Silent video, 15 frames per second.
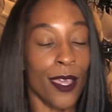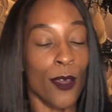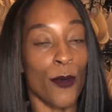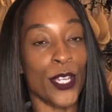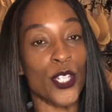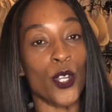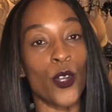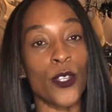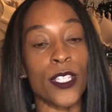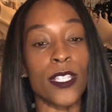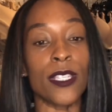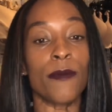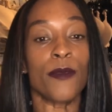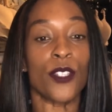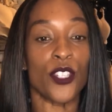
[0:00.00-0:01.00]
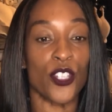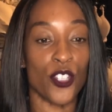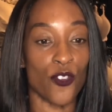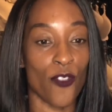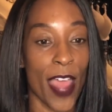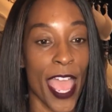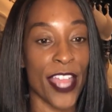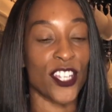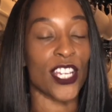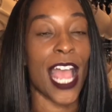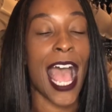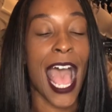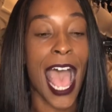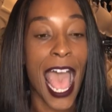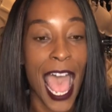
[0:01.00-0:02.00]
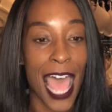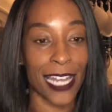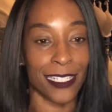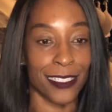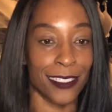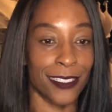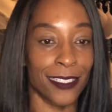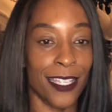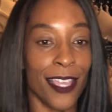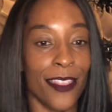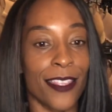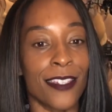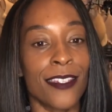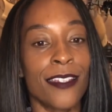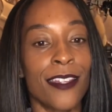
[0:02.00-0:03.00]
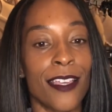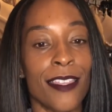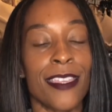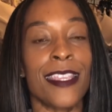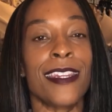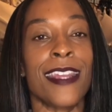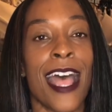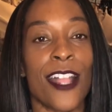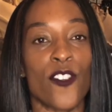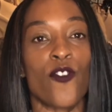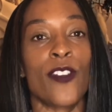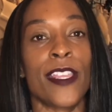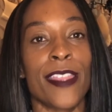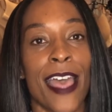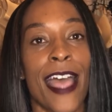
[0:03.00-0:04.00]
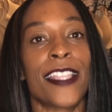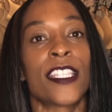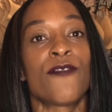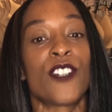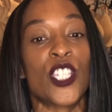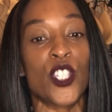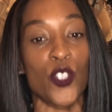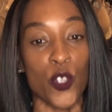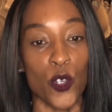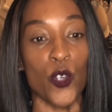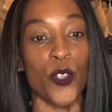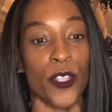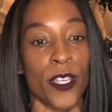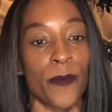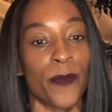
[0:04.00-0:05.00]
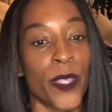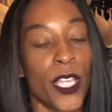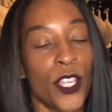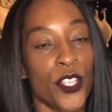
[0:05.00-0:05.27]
which causes them to stretch, and there's nothing naturally there to restore them.